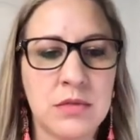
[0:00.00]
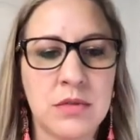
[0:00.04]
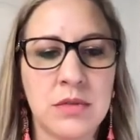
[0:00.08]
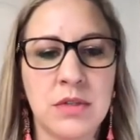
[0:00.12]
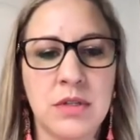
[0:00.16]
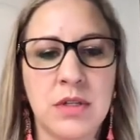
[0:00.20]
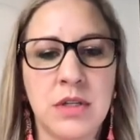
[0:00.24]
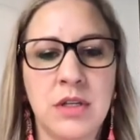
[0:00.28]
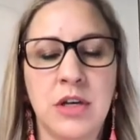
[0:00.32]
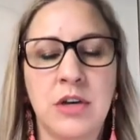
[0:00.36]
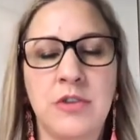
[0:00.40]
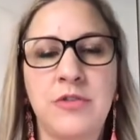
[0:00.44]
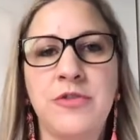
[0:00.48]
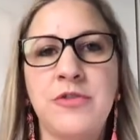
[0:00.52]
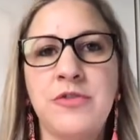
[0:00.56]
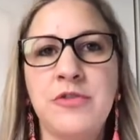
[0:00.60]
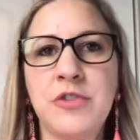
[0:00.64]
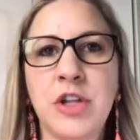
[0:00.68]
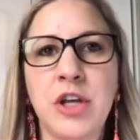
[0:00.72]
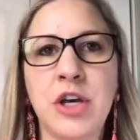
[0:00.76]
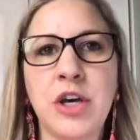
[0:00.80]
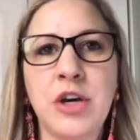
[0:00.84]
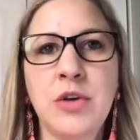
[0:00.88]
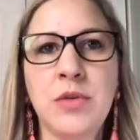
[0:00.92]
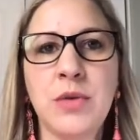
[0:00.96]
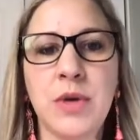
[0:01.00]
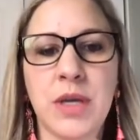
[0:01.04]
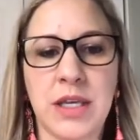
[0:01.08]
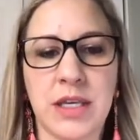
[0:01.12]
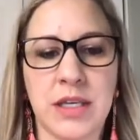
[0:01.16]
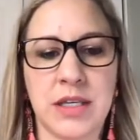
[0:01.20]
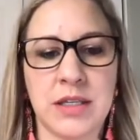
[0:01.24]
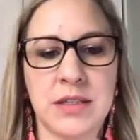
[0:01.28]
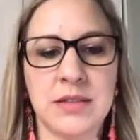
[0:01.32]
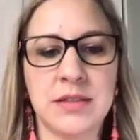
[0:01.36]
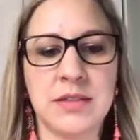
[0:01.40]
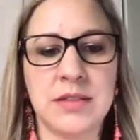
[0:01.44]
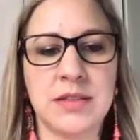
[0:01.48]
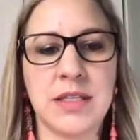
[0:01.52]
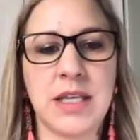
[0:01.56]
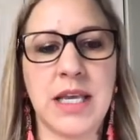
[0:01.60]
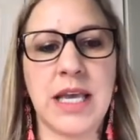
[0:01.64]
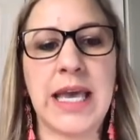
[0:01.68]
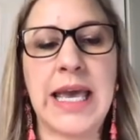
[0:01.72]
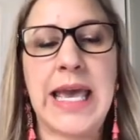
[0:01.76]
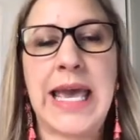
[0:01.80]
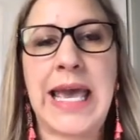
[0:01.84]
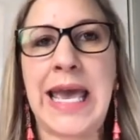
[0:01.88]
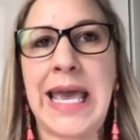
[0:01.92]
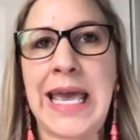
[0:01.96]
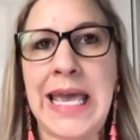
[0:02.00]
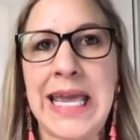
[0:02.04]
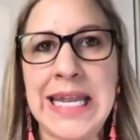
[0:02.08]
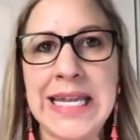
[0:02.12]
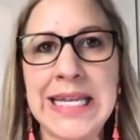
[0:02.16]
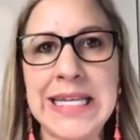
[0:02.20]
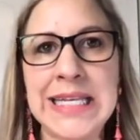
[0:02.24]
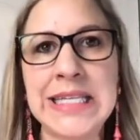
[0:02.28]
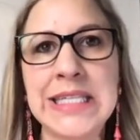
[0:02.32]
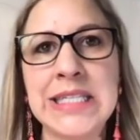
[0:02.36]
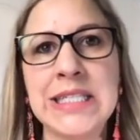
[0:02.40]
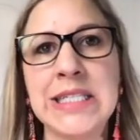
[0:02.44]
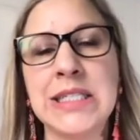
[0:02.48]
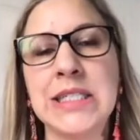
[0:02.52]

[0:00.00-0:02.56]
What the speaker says: A flow is any